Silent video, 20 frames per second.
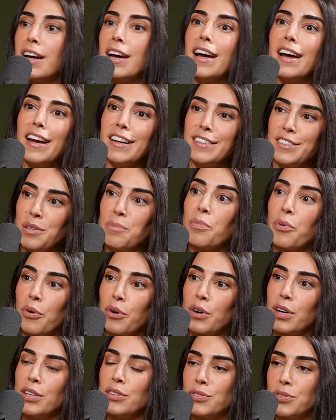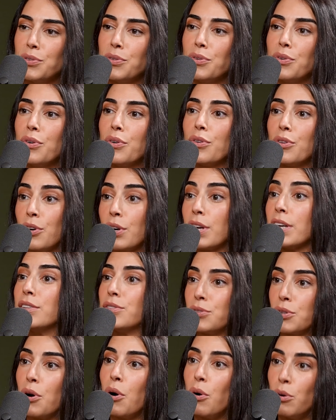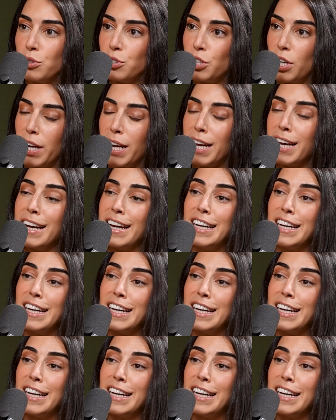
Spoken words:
it's important to look into coaching.